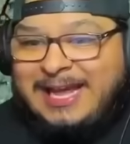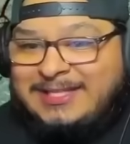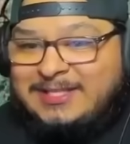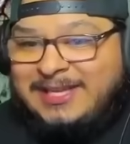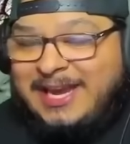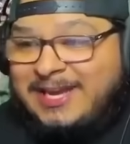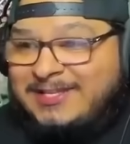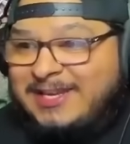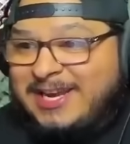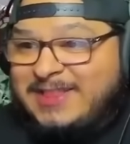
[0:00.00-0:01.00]
gets
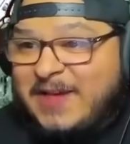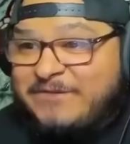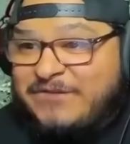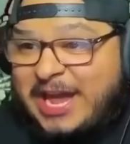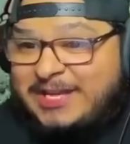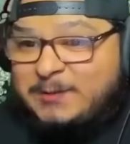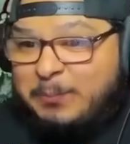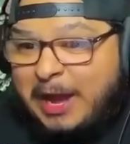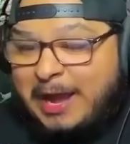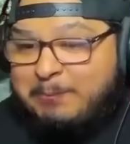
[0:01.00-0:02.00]
kicked in the face
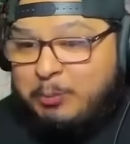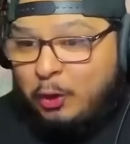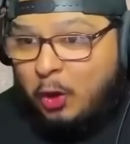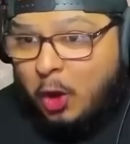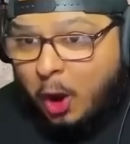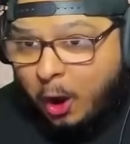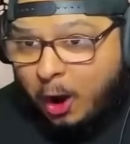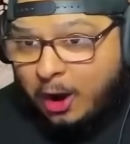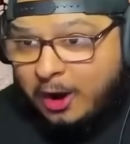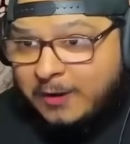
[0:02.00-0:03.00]
by
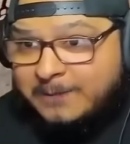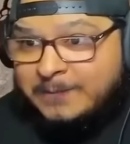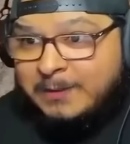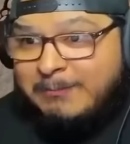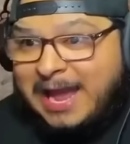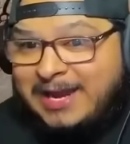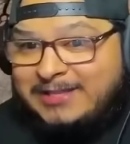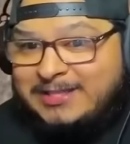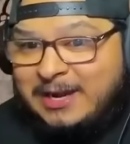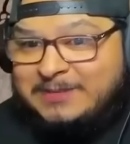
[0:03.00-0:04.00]
Blore.
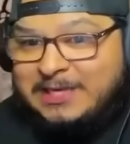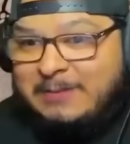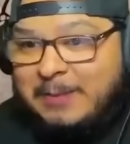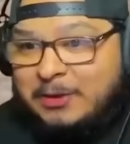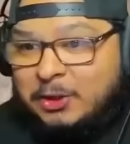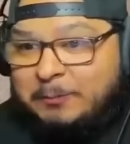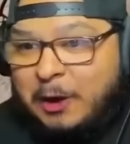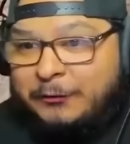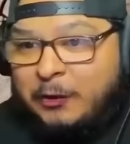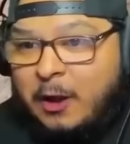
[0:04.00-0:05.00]
Magnetime's teammate, but they're
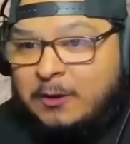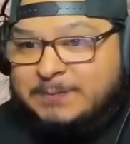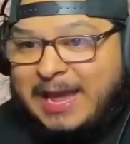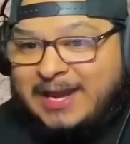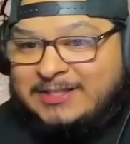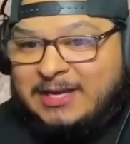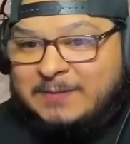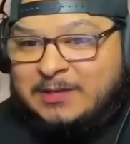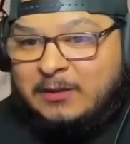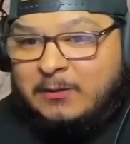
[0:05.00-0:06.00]
both low because
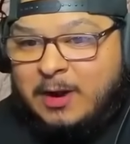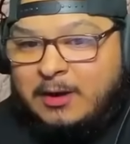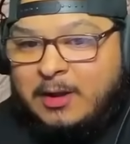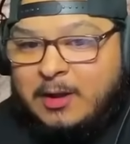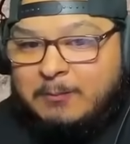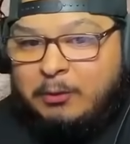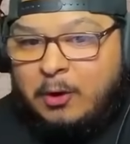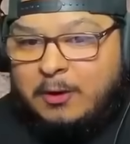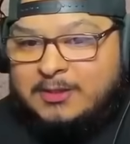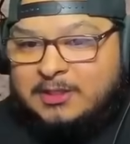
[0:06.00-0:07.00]
time's on the run.
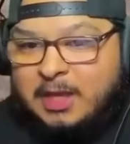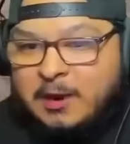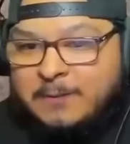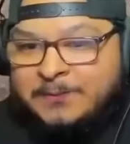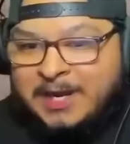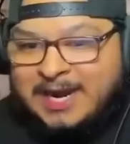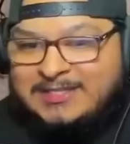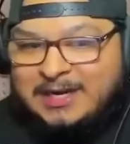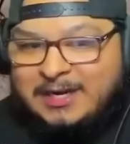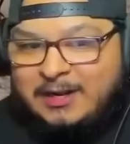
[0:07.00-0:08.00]
Blore is low.
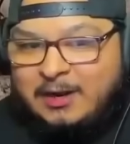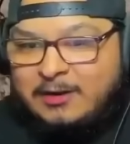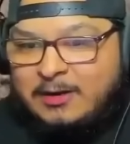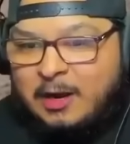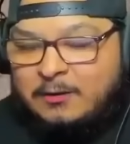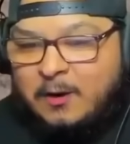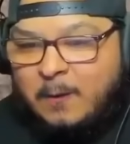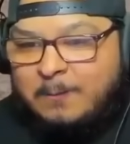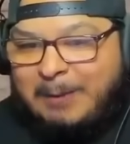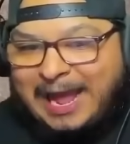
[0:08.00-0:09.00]
Identity unknown
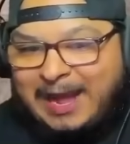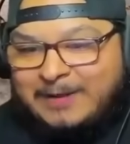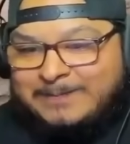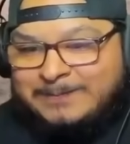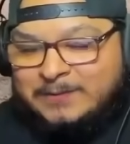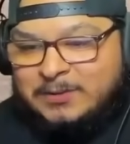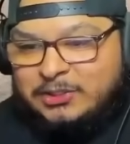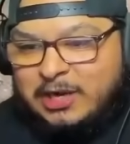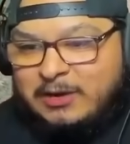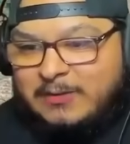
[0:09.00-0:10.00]
going back to
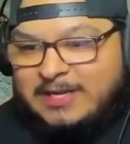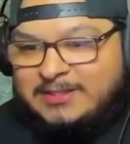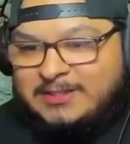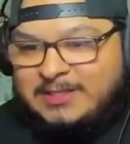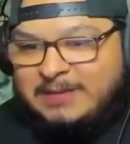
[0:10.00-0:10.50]
try to res his